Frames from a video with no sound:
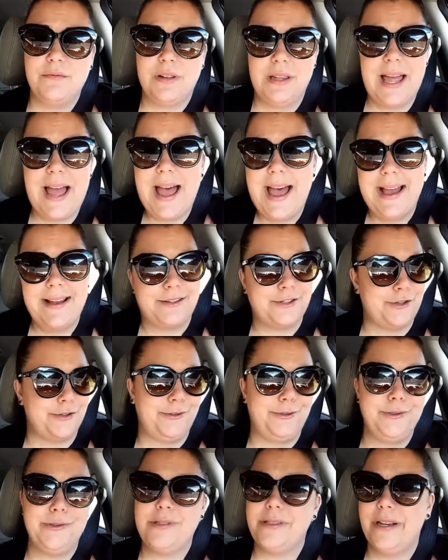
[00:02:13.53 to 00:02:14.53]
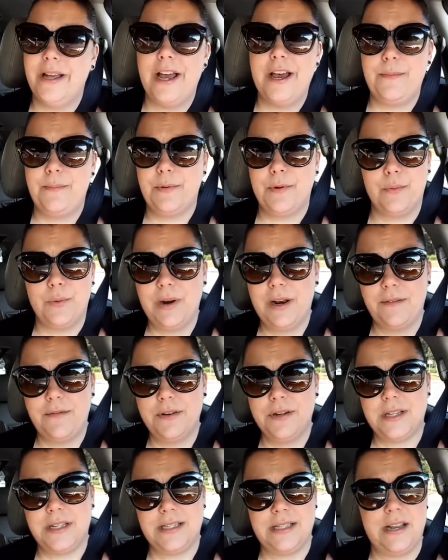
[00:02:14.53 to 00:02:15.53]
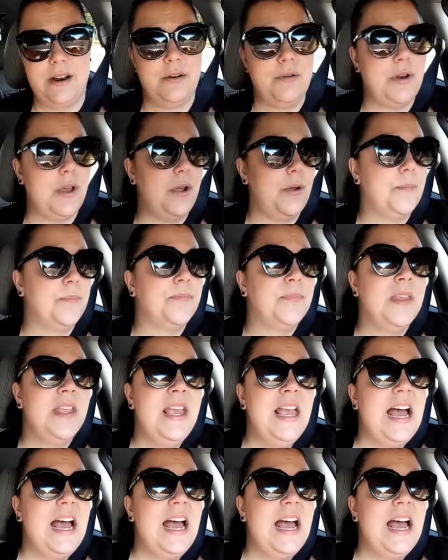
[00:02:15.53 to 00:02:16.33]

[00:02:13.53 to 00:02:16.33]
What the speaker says: relax or loosen up or whatever it does, I don't know.